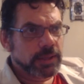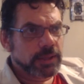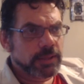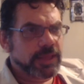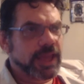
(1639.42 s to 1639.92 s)

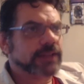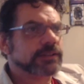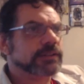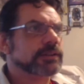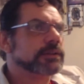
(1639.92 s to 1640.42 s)
that
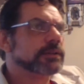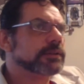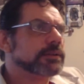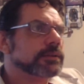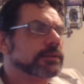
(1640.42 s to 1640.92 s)

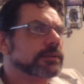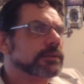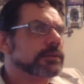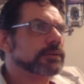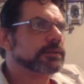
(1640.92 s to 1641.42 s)

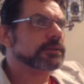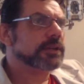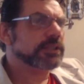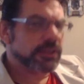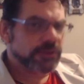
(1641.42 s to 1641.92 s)

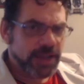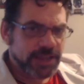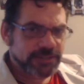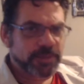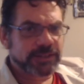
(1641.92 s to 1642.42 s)
another
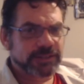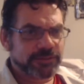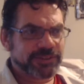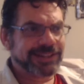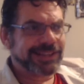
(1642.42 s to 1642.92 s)
aspect
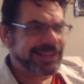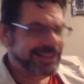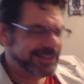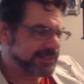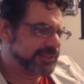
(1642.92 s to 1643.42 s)
of it
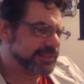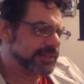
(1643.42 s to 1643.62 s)
is